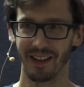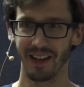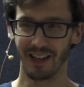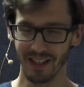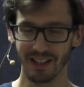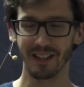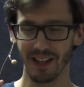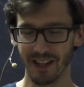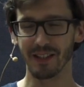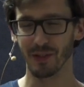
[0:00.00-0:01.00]

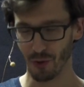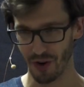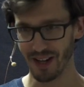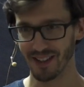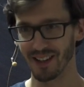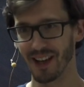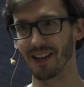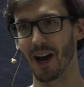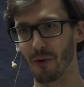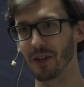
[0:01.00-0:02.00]
is correct,
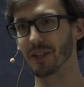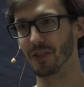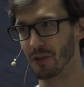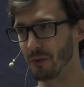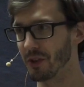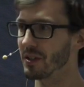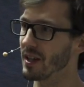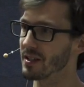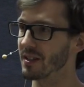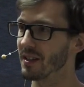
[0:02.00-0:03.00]
like how it is distributed,
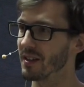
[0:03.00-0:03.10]
yes?